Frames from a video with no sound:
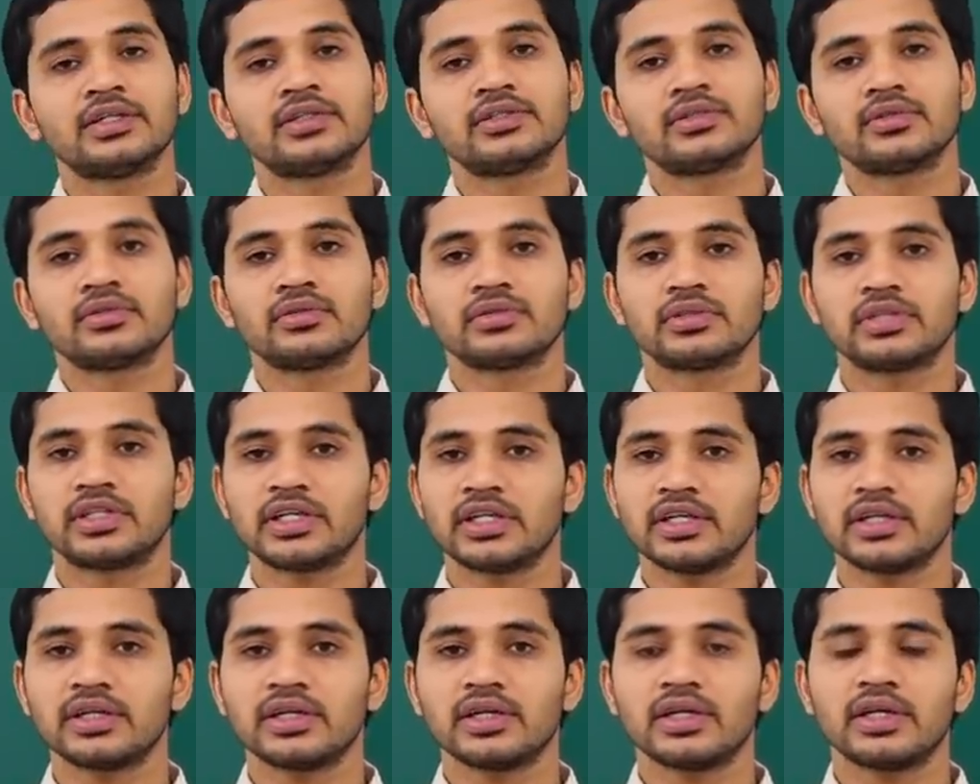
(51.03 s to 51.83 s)
So,
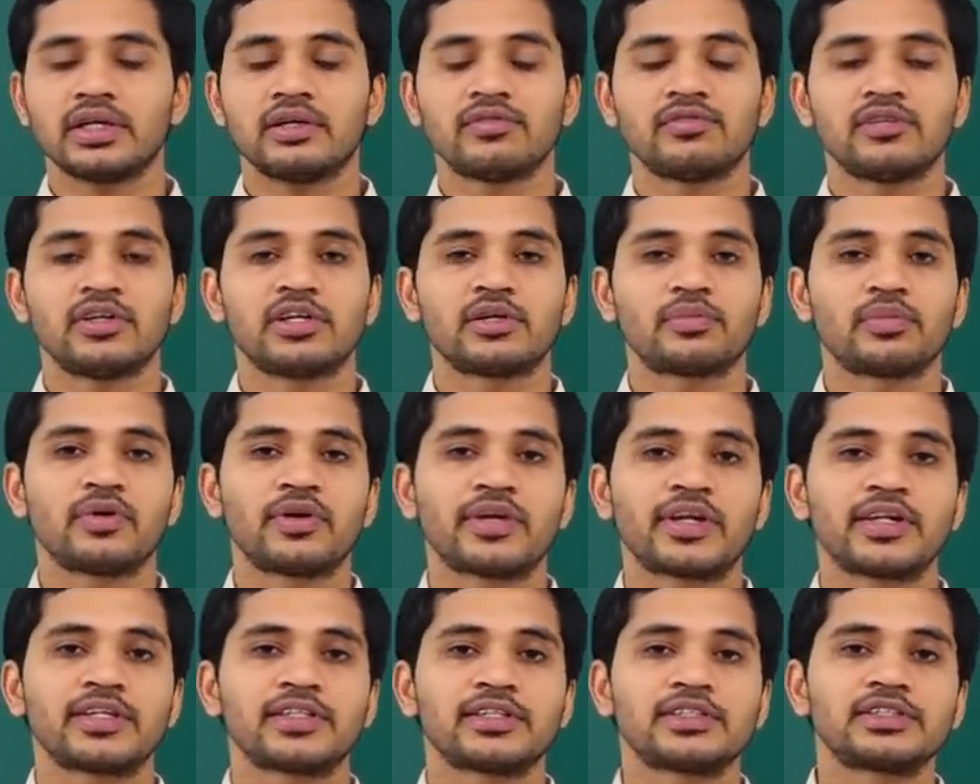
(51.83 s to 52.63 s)
there in work
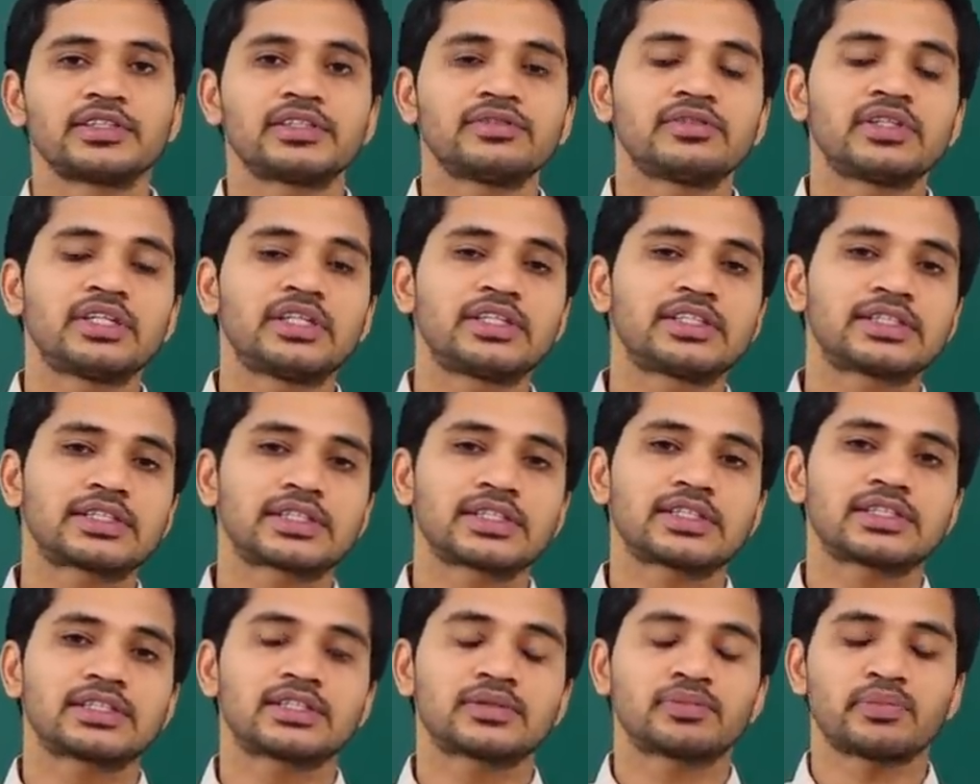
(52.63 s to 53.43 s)
power energy we
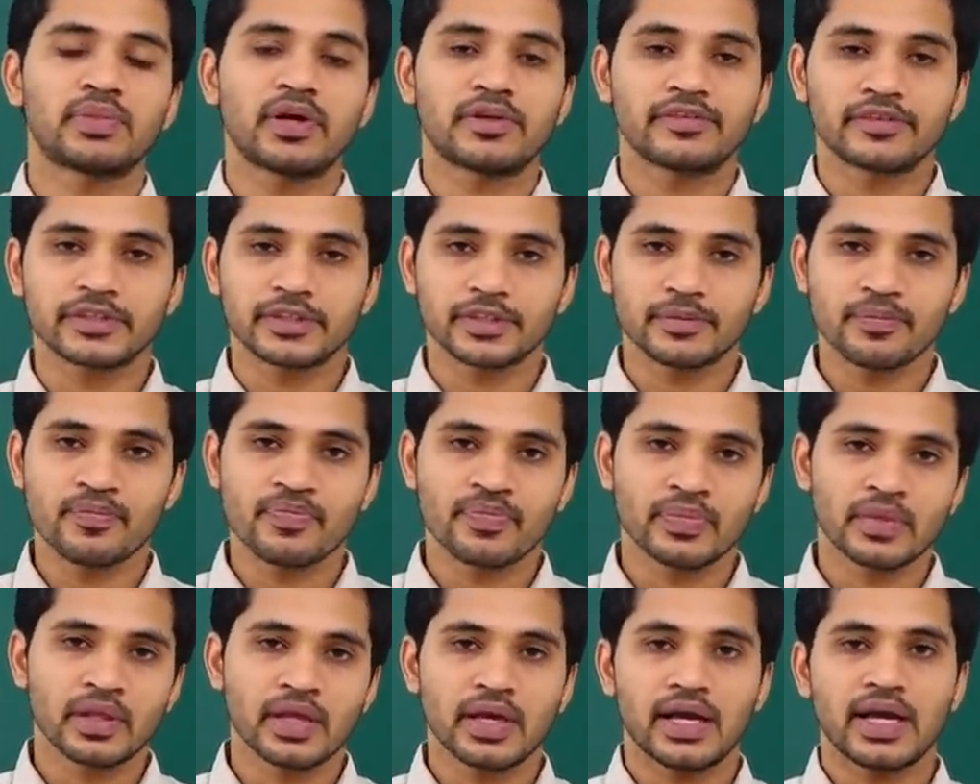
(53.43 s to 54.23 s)
discussed power
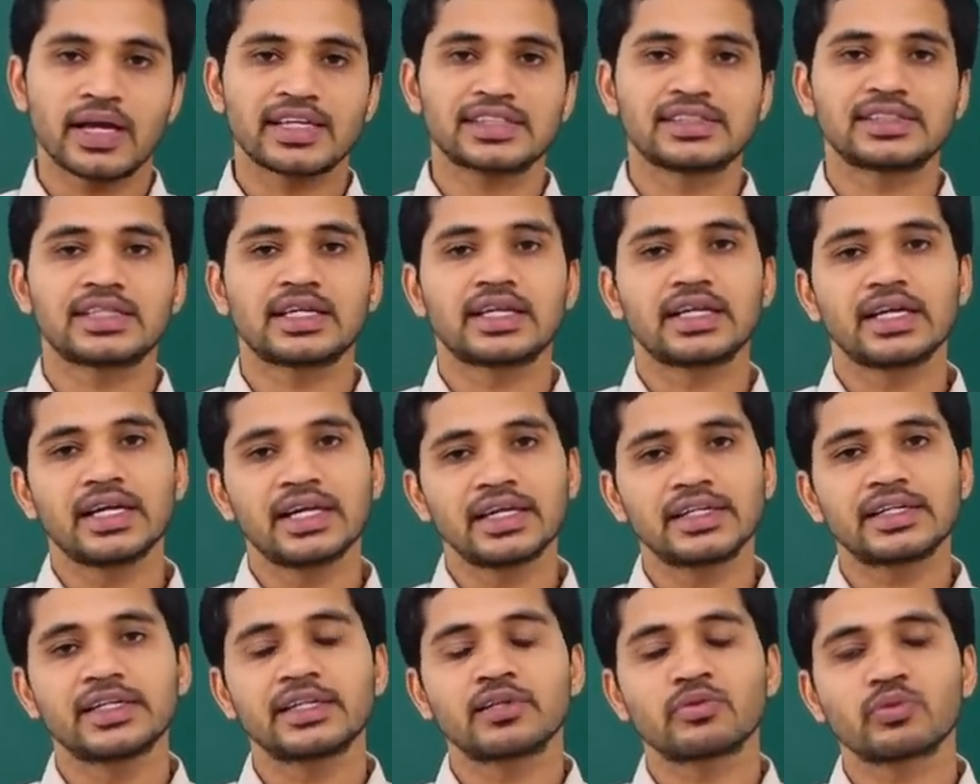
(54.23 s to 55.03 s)
as the
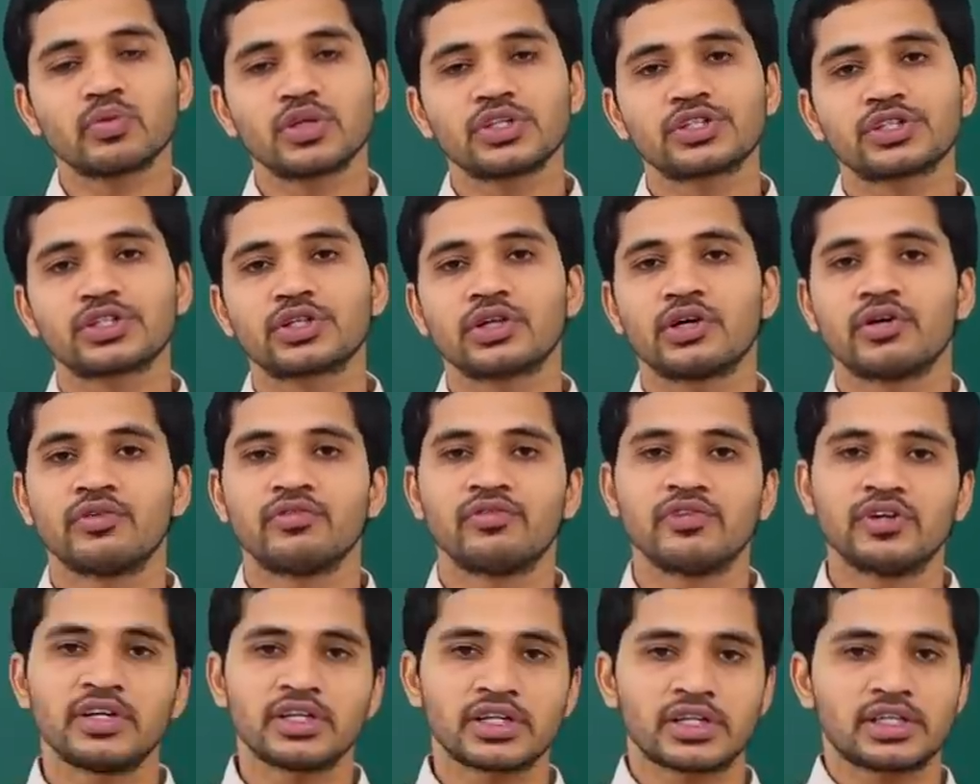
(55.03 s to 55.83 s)
rate at which
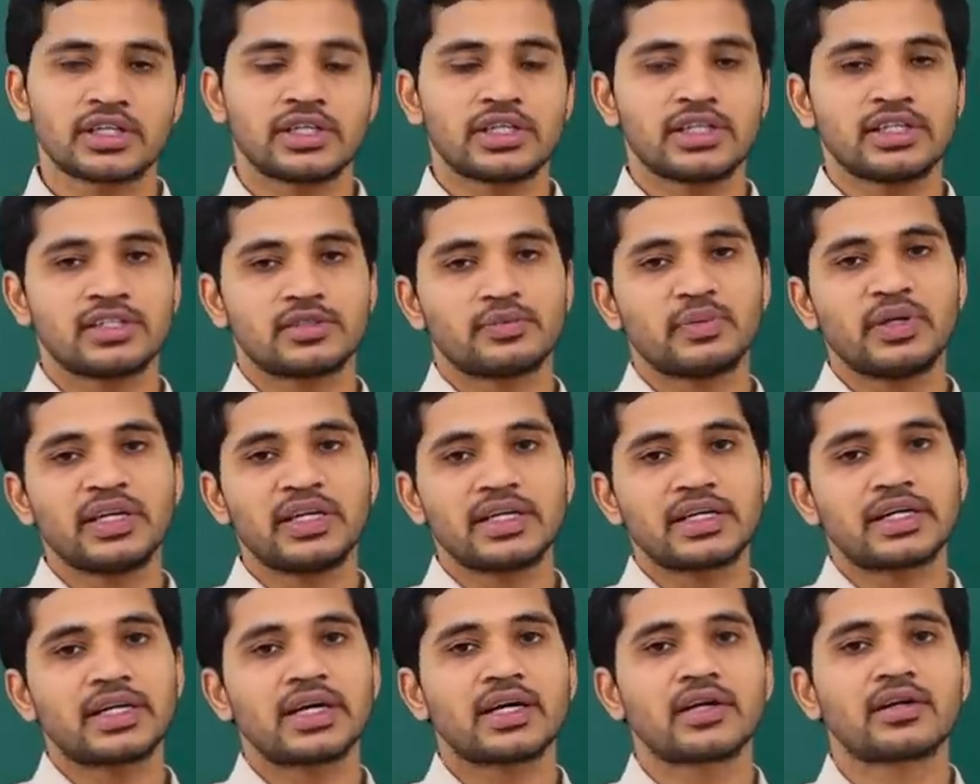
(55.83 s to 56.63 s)
work is
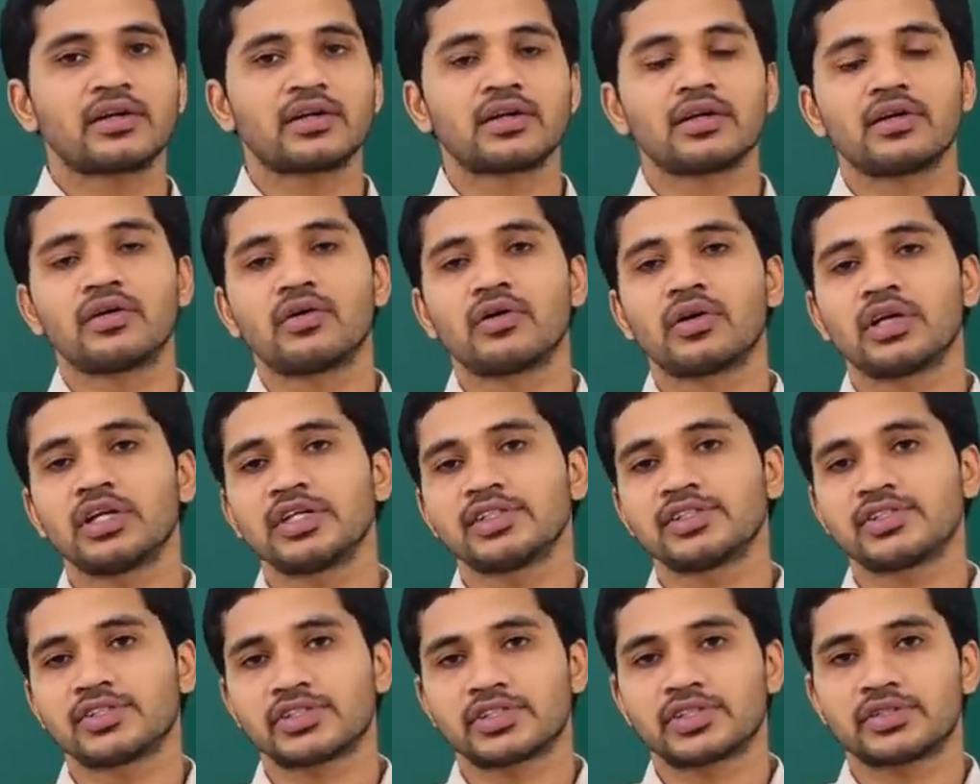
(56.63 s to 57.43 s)
being done on
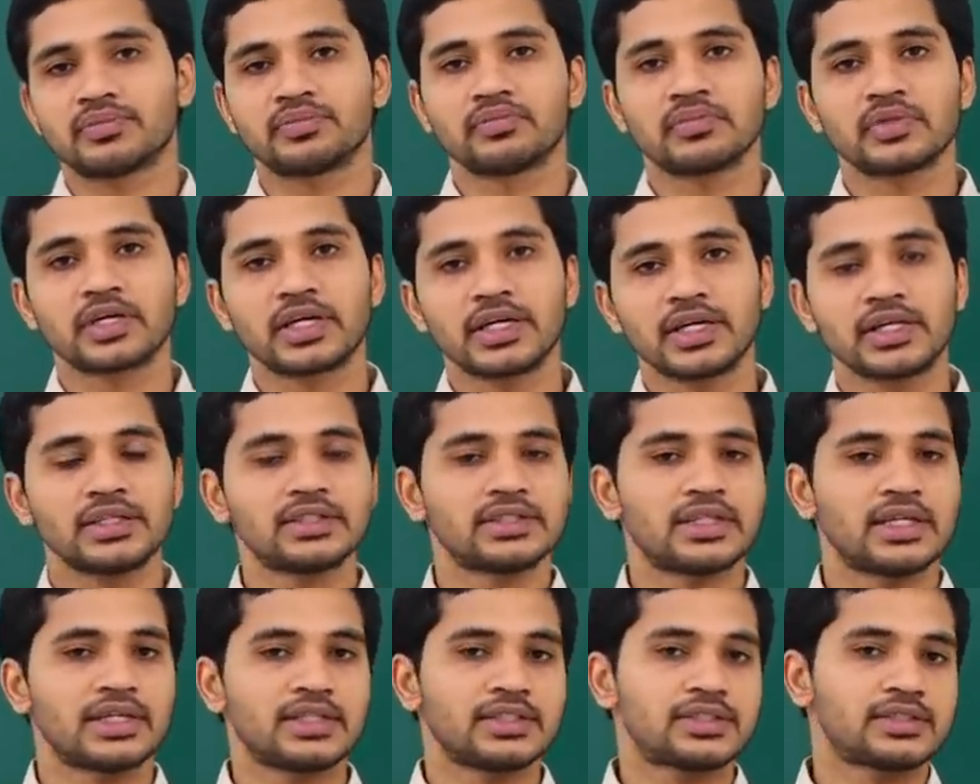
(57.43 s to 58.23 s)
a system
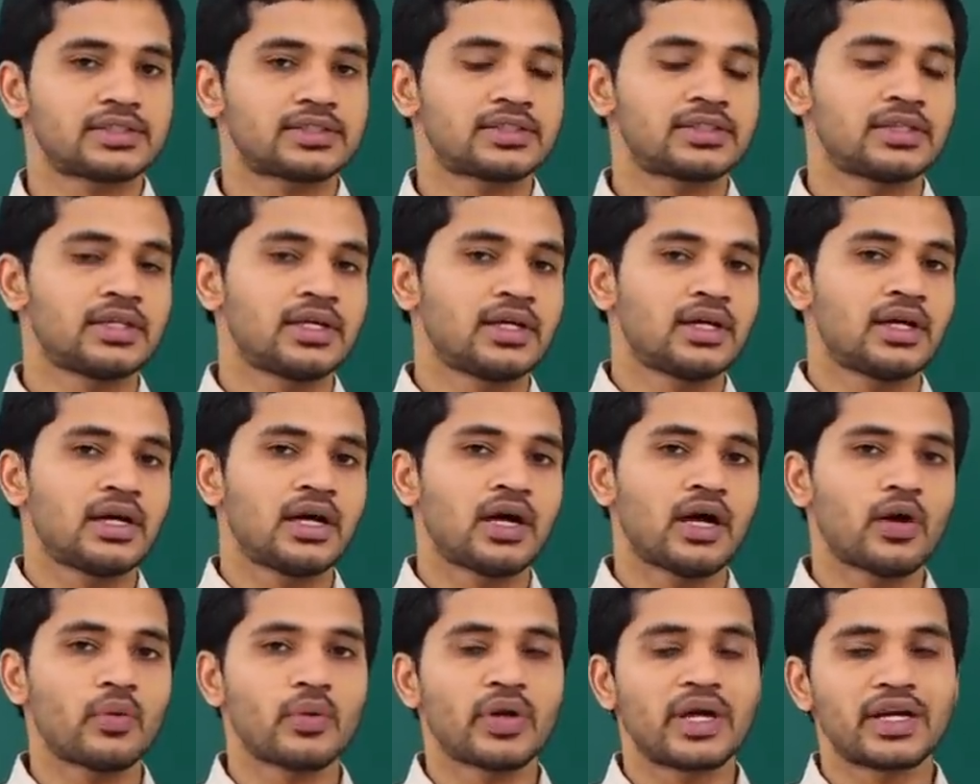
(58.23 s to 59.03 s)
correct that is
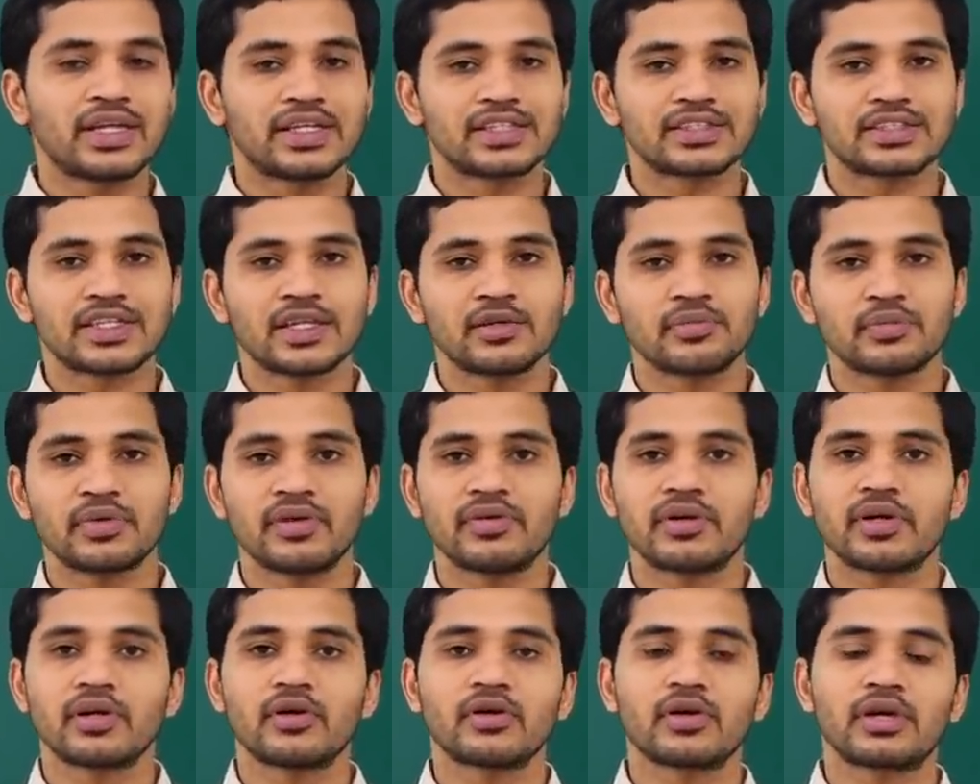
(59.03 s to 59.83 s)
how we understand
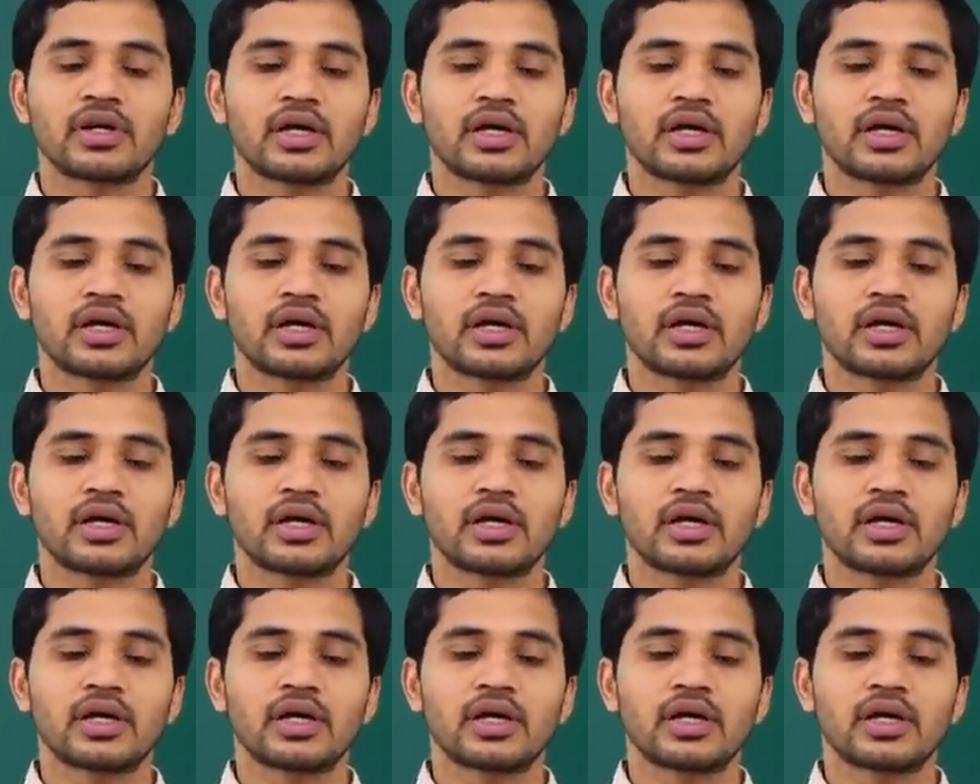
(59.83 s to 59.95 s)
power or